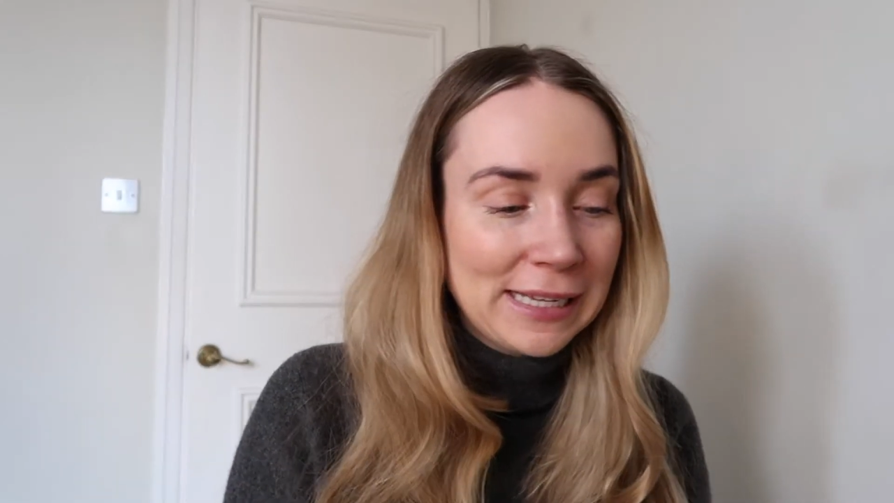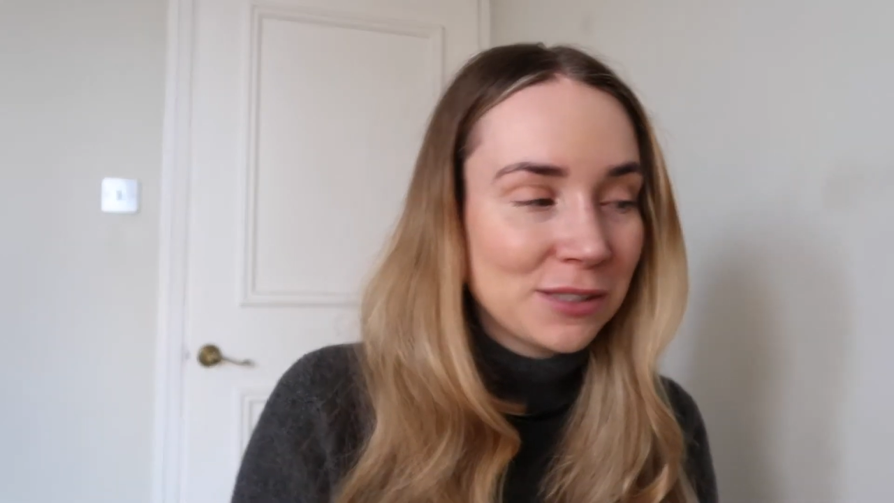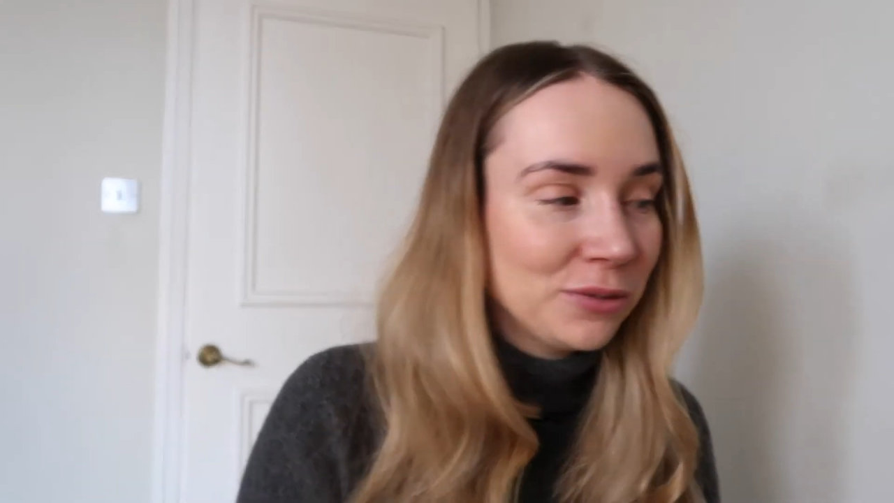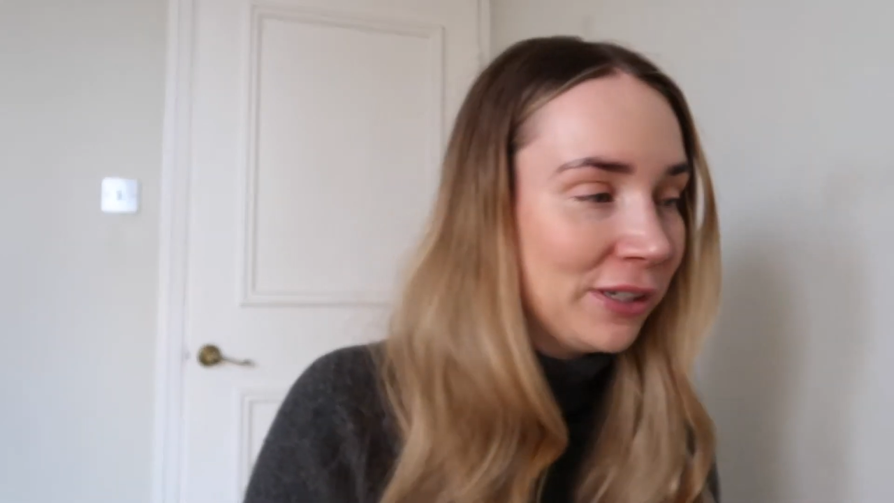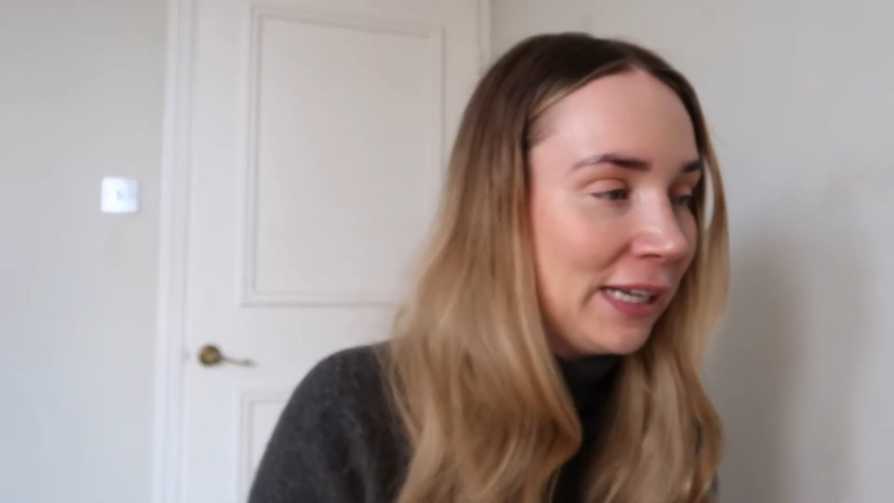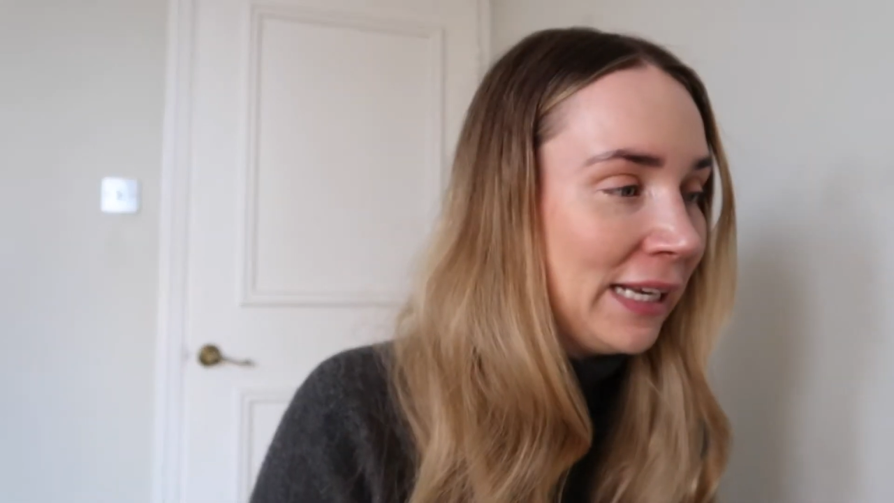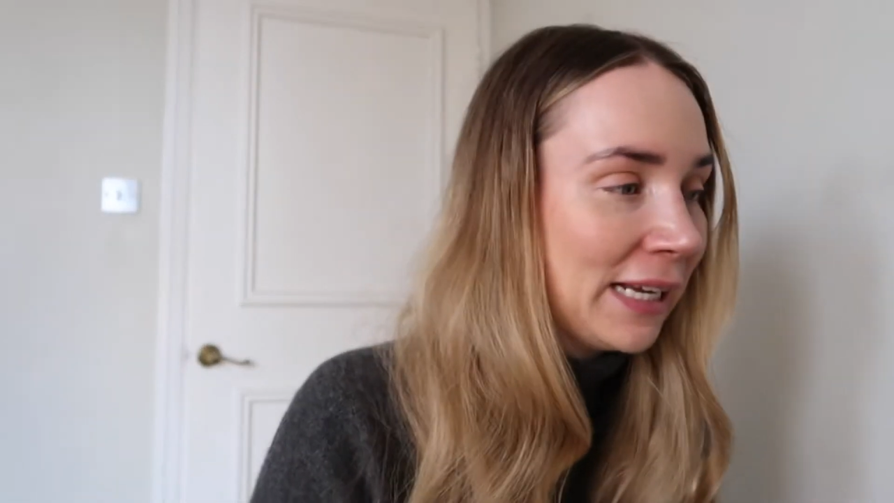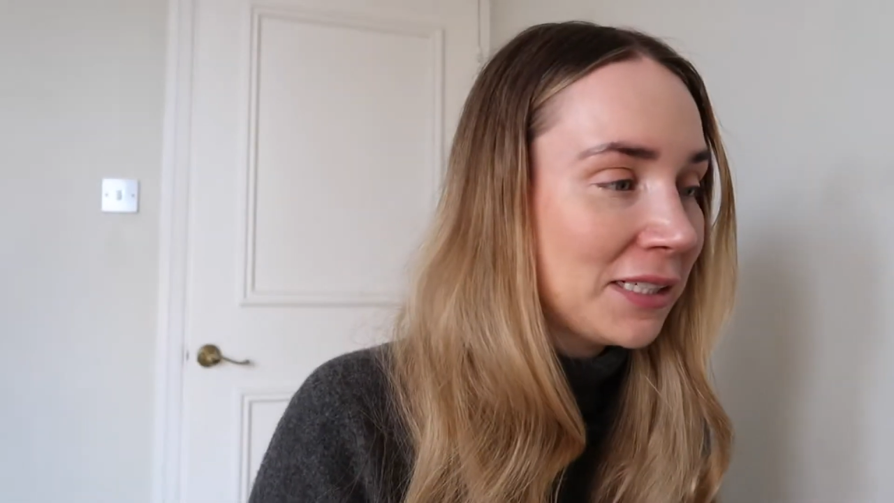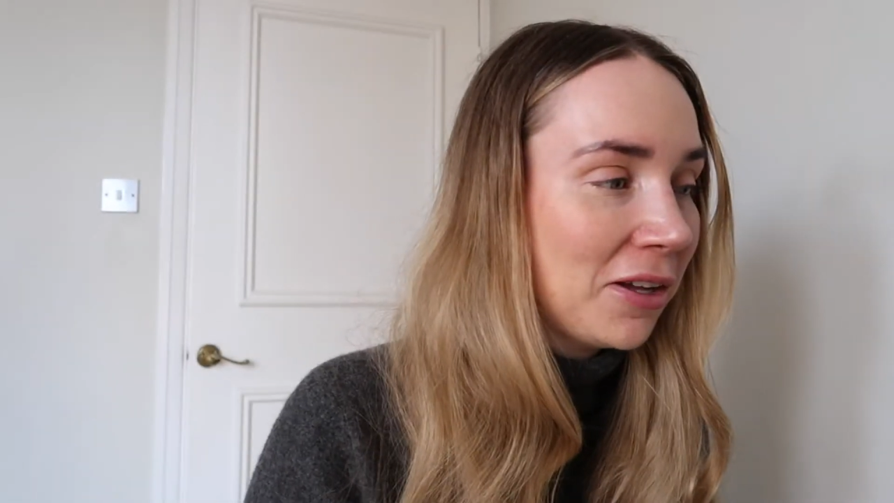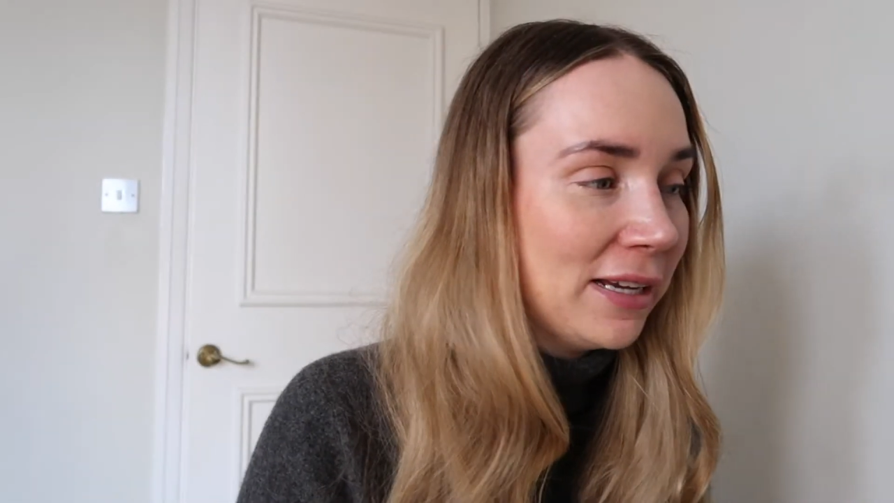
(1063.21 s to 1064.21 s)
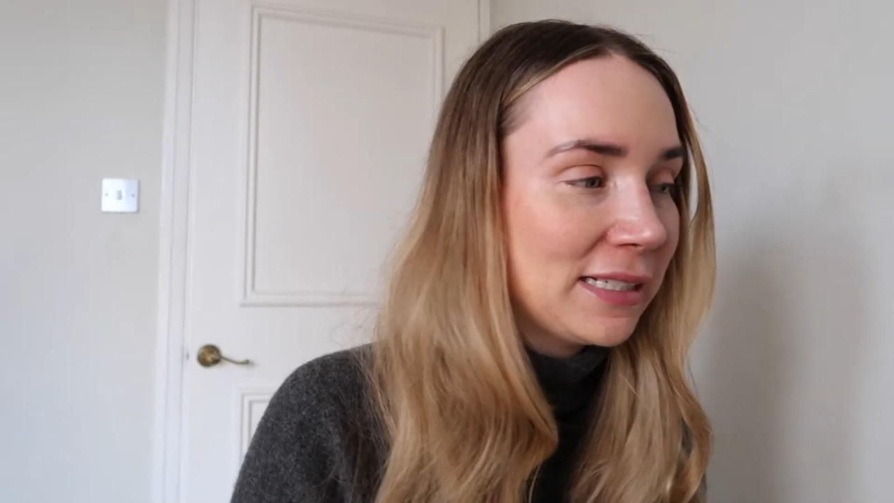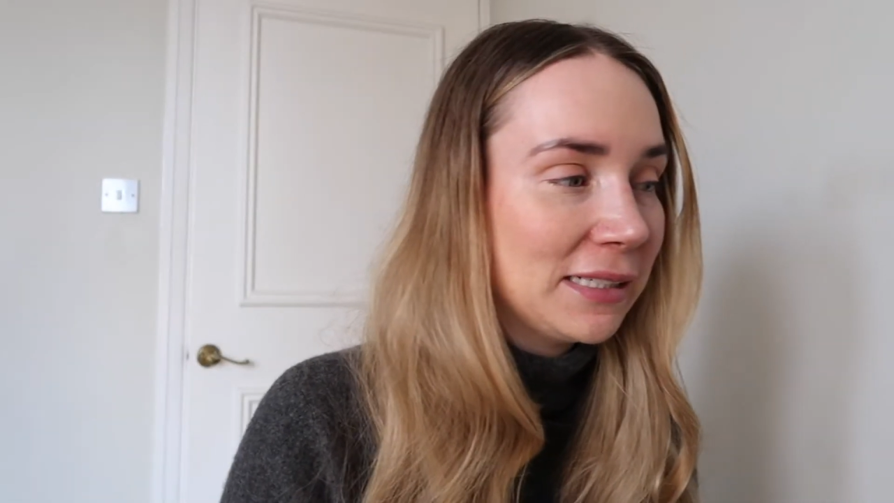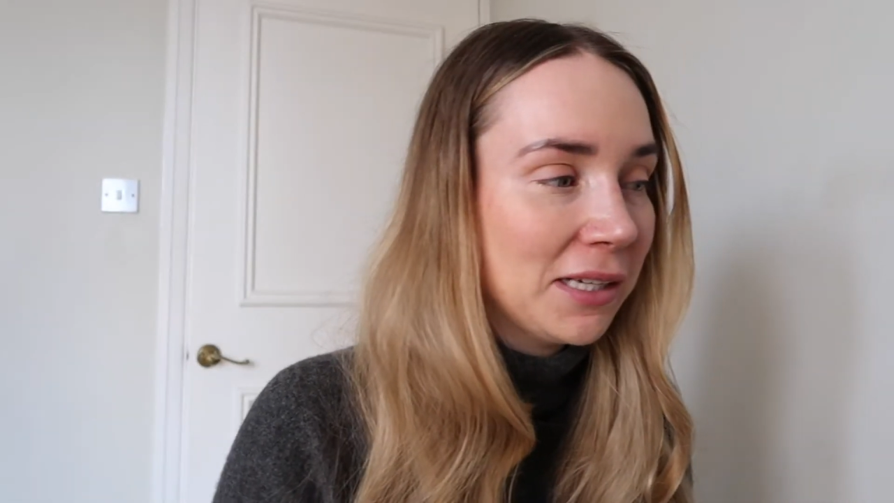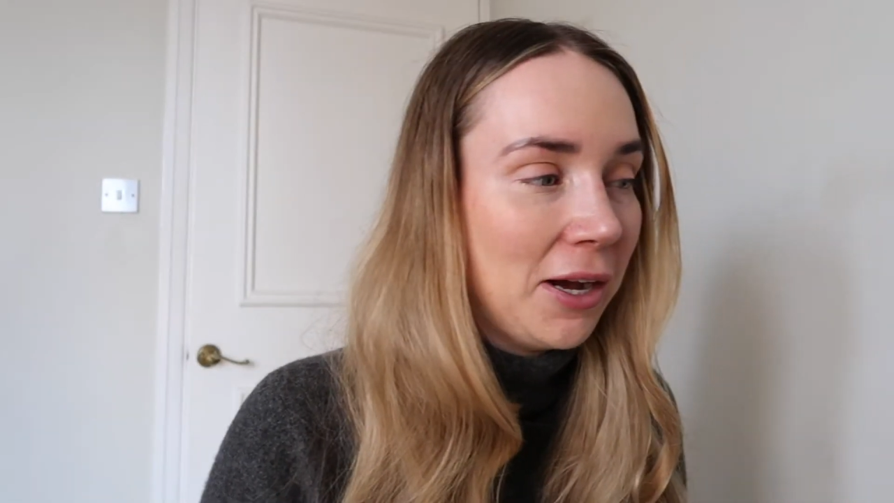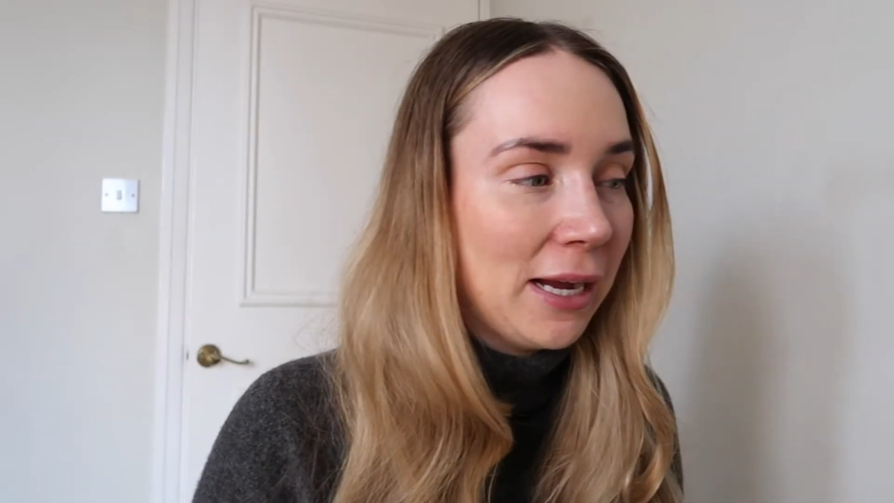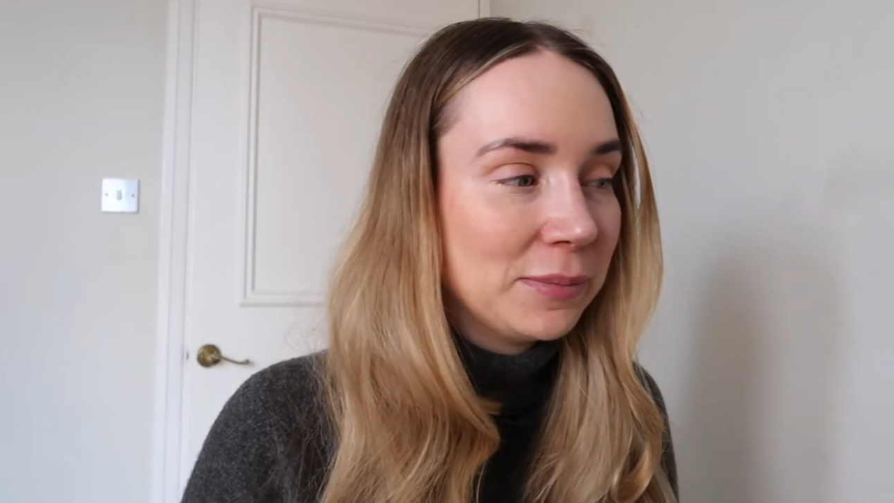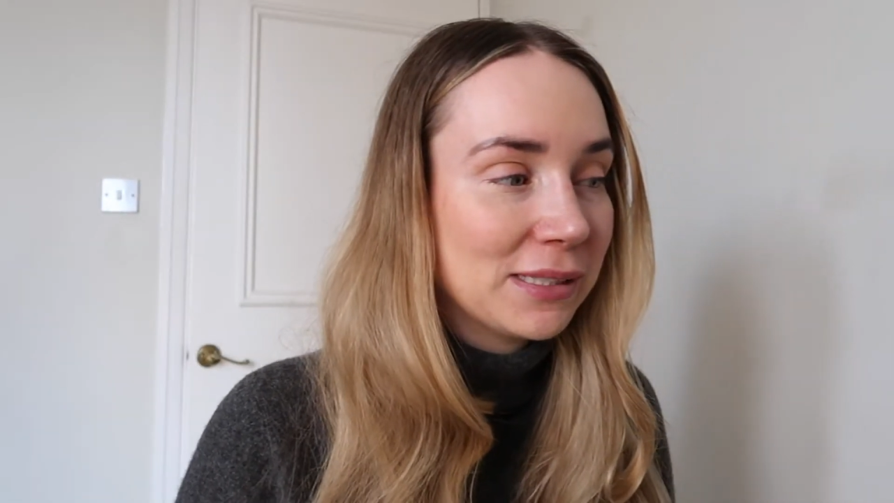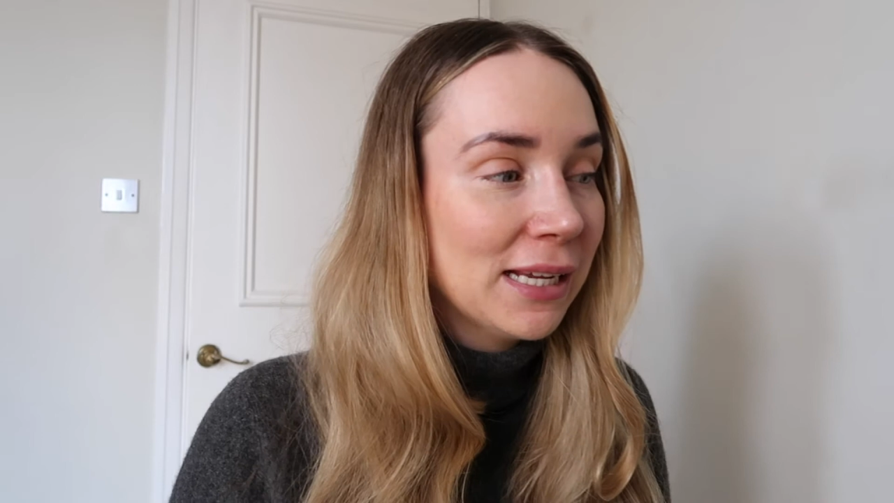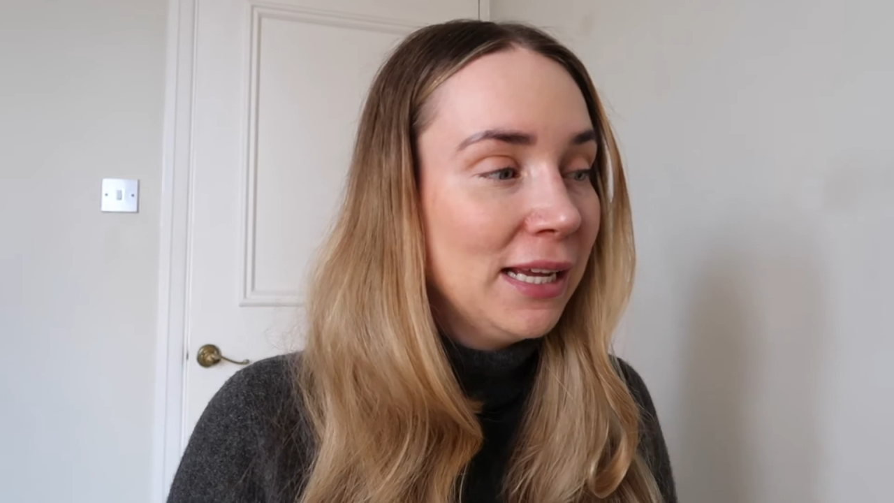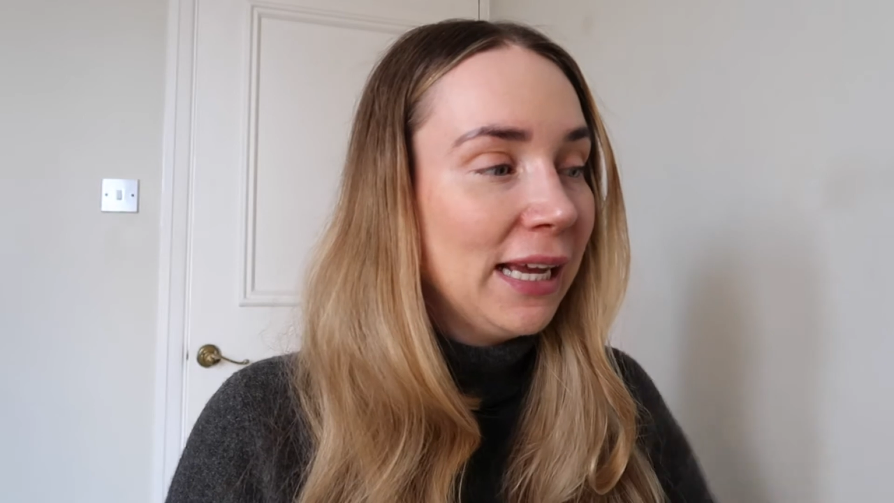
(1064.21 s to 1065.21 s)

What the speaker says: It's really exciting times.